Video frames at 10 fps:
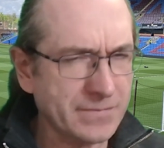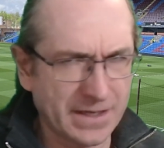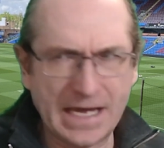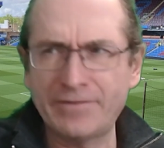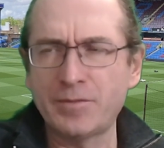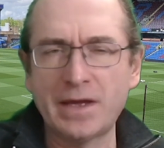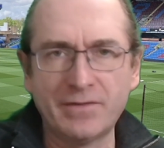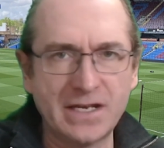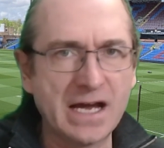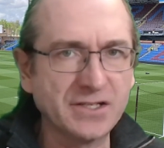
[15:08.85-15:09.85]
Kind of a bit of a
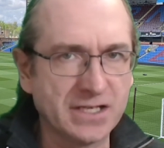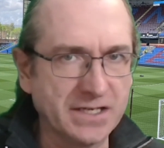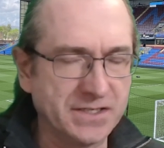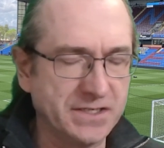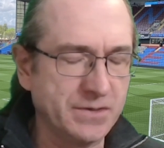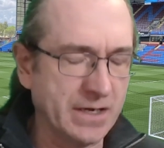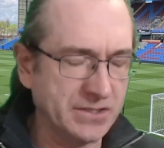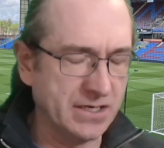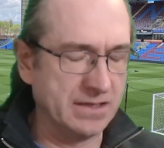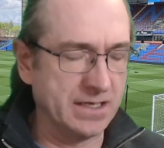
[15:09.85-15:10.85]
Dyche-like
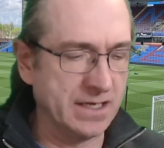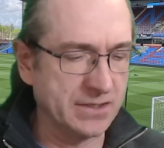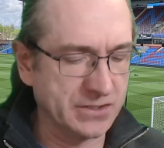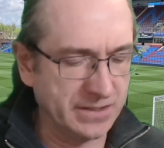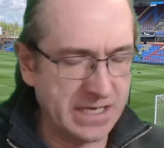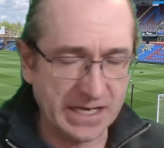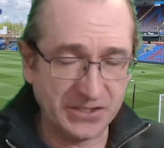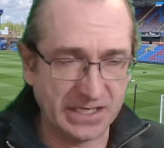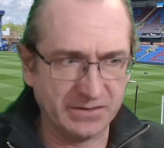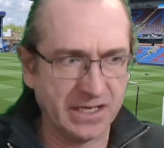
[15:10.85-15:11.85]
situation, I think, actually.
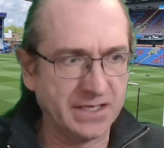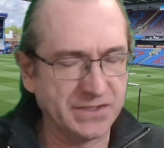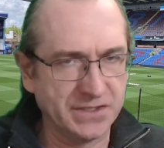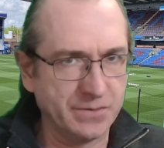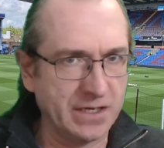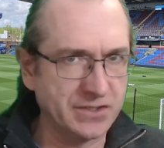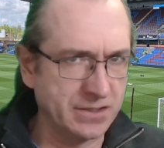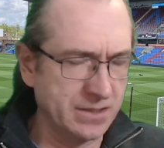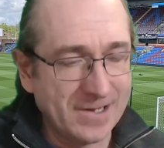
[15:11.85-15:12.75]
Dyche-ALK situation.